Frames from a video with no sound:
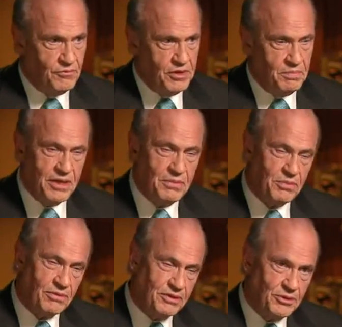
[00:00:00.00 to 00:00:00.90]
free
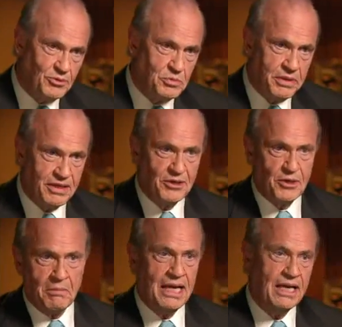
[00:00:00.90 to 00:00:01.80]
people, you know,
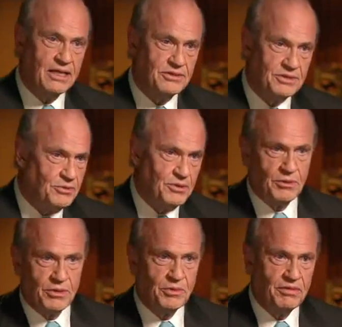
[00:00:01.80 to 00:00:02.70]
speaking our minds and
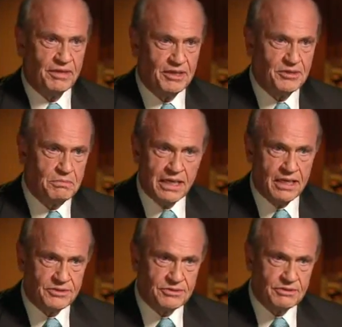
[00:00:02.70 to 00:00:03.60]
doing what we think is
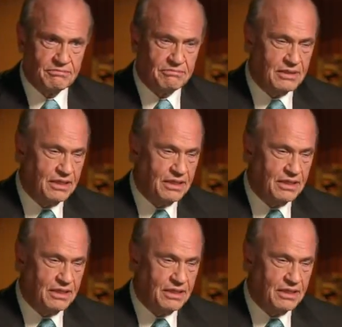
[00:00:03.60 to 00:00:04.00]
best.